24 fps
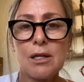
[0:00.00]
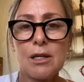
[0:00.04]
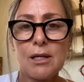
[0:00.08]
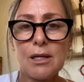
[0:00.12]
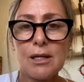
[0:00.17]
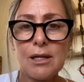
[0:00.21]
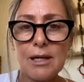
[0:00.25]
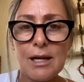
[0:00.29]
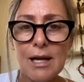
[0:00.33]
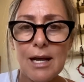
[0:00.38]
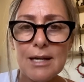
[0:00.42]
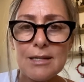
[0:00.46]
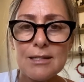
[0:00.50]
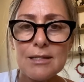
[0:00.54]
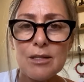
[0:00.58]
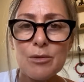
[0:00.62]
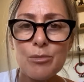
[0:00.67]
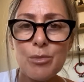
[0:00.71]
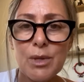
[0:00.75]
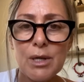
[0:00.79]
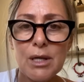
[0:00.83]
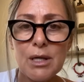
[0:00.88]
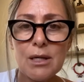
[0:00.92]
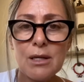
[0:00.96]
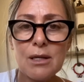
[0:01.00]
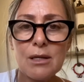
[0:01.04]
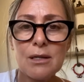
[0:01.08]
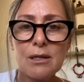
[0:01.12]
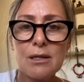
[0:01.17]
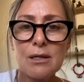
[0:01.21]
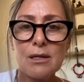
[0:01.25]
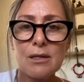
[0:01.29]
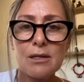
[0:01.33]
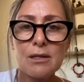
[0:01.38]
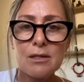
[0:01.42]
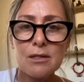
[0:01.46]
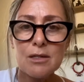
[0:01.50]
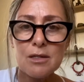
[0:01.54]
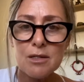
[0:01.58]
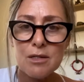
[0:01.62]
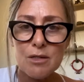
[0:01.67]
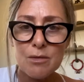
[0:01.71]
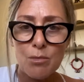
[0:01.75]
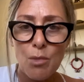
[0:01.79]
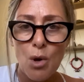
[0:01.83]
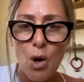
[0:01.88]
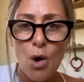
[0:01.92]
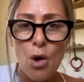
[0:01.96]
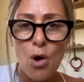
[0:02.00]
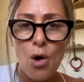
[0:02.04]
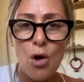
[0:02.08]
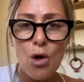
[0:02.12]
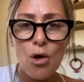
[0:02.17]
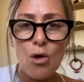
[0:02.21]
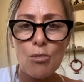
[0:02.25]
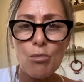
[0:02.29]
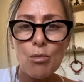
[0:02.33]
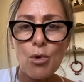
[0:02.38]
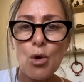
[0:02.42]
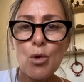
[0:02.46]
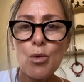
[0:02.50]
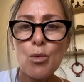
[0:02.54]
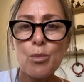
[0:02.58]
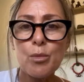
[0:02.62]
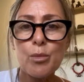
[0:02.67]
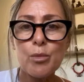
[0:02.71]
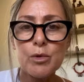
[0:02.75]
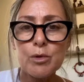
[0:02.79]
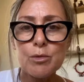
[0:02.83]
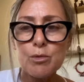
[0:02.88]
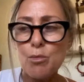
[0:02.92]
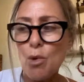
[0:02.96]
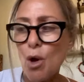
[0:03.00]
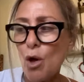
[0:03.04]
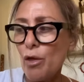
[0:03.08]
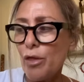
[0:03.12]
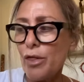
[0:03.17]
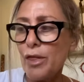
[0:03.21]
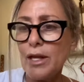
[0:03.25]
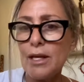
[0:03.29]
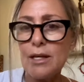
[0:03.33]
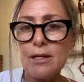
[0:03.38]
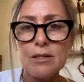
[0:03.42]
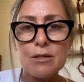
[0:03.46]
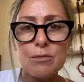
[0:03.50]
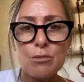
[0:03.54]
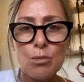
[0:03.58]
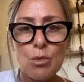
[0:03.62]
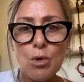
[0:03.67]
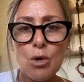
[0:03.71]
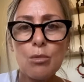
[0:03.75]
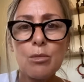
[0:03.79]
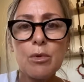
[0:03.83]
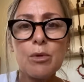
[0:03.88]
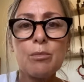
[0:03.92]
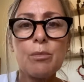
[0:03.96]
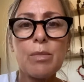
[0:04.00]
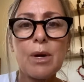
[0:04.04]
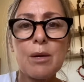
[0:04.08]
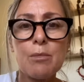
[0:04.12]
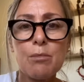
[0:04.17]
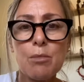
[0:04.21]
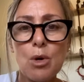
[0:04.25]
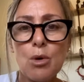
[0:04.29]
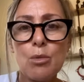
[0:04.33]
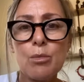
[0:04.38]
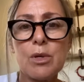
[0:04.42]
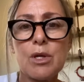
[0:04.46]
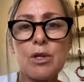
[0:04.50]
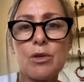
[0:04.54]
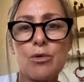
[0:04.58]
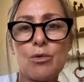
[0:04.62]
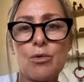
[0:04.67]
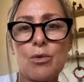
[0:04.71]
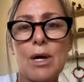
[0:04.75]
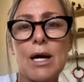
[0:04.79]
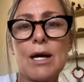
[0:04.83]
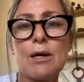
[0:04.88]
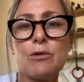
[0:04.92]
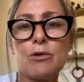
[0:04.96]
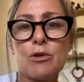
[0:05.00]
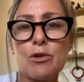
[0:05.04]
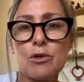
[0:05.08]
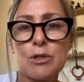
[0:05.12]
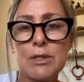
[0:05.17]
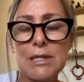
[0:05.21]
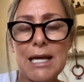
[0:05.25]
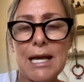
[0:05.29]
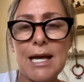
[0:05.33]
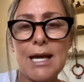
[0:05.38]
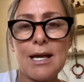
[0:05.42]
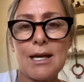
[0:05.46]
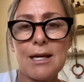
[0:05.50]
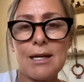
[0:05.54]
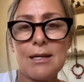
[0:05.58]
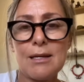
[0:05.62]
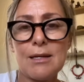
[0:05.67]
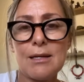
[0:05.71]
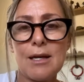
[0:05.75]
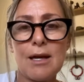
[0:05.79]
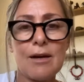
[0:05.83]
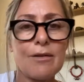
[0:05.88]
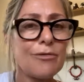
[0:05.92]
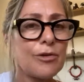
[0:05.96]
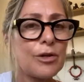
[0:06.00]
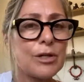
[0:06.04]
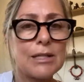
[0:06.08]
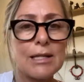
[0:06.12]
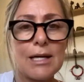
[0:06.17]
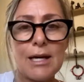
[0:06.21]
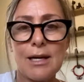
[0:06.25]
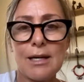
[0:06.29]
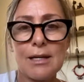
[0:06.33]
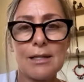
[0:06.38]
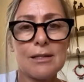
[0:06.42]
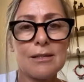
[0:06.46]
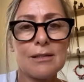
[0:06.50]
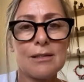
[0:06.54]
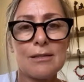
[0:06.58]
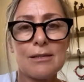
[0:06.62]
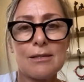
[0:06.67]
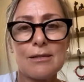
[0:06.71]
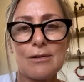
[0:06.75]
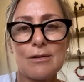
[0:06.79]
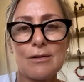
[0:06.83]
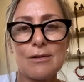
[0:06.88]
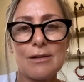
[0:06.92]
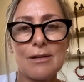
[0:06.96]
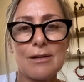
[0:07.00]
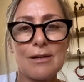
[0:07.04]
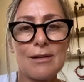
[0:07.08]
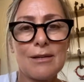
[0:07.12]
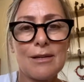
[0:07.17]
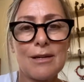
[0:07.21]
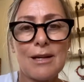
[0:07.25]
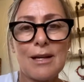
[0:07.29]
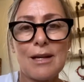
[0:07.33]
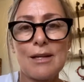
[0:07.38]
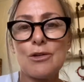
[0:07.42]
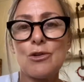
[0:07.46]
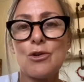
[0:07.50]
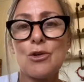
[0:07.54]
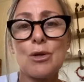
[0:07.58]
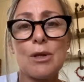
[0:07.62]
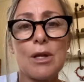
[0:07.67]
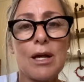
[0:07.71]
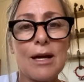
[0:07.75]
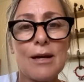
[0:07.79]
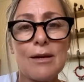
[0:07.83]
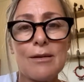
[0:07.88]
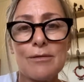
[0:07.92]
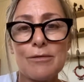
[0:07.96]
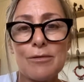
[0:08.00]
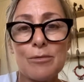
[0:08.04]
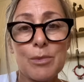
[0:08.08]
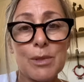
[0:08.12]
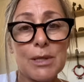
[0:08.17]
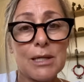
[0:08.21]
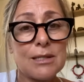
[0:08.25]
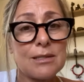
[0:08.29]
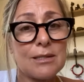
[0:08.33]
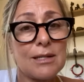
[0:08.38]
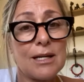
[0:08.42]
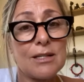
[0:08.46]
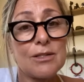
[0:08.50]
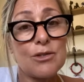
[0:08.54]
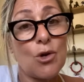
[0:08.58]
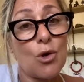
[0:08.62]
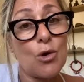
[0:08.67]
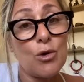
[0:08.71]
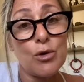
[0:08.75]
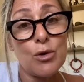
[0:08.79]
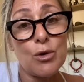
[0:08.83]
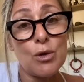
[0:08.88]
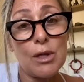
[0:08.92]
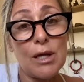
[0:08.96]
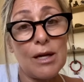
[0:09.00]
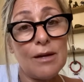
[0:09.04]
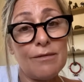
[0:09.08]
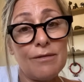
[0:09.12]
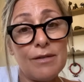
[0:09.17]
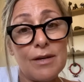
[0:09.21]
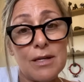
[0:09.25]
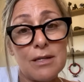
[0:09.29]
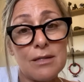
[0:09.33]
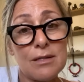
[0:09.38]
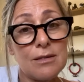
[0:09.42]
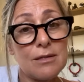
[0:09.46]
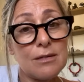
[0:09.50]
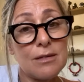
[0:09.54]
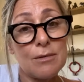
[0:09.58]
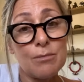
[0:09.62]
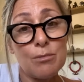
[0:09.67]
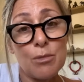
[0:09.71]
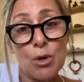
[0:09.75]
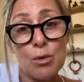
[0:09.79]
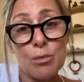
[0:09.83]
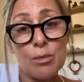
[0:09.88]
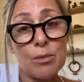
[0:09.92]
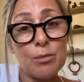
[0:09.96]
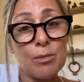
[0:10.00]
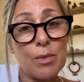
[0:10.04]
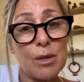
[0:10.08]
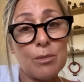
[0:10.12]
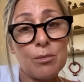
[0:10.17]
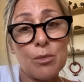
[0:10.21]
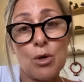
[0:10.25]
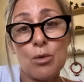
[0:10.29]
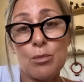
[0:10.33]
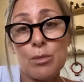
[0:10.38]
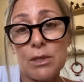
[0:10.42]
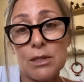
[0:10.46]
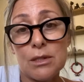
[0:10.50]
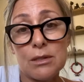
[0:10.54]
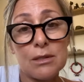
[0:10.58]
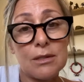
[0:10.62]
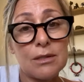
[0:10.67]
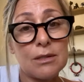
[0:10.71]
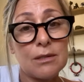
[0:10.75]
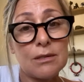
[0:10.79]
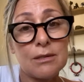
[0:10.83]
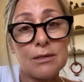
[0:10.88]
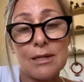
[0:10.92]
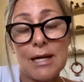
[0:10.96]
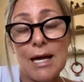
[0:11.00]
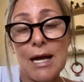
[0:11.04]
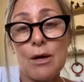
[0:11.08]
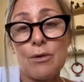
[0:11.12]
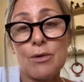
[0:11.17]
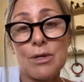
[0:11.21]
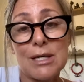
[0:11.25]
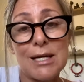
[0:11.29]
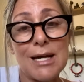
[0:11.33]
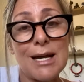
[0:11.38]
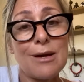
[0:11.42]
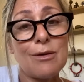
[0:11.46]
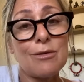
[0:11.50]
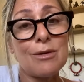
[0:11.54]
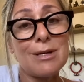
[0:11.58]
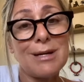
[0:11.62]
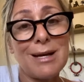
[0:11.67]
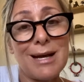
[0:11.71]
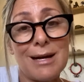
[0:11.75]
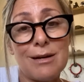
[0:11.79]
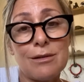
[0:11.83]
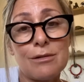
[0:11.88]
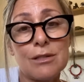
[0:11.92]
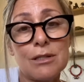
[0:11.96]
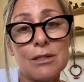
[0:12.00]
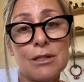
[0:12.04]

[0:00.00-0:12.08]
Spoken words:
It has to be small things, moment by moment throughout your day, every day, and your life, because that's all your life is, the moment by moment, now and now and now.